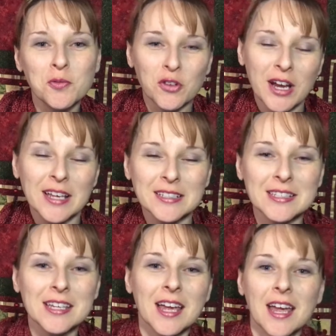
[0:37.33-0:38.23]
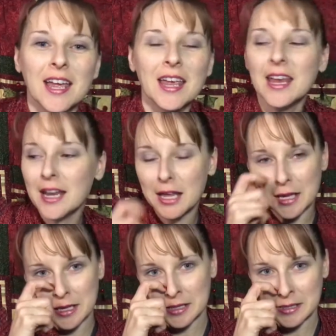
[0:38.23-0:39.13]
friends. It
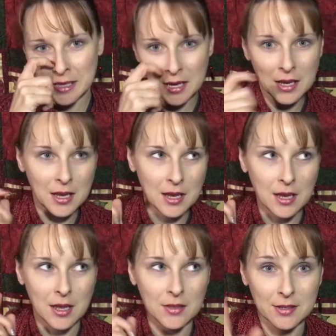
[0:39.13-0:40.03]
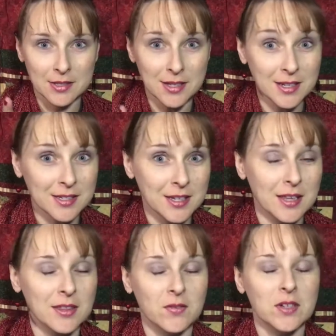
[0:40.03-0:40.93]
is the
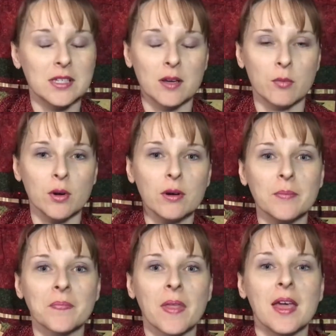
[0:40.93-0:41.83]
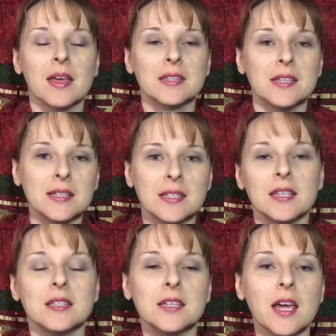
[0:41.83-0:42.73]
16th of December,
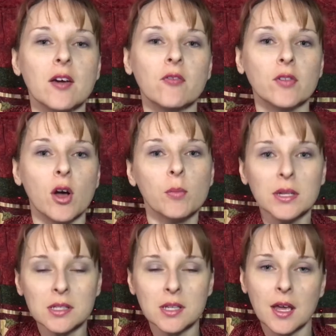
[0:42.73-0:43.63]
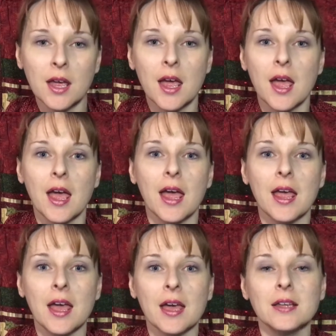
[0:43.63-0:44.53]
16th day of Vlogmas,
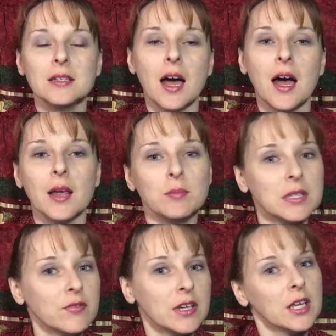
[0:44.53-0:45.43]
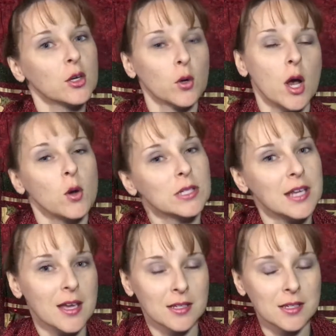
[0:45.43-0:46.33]
and I'm Tiffany, your
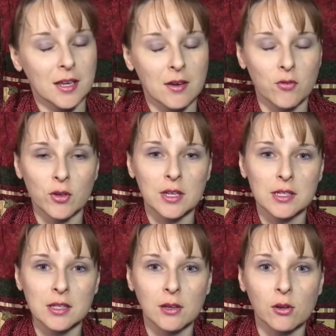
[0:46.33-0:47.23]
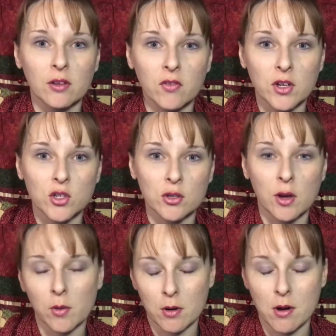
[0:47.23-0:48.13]
hostess for this little adventure
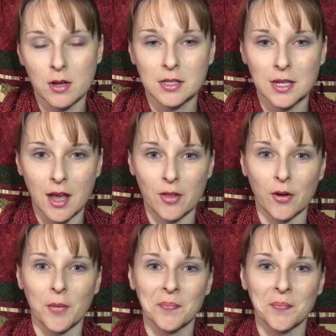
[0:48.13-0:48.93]
that we're on together.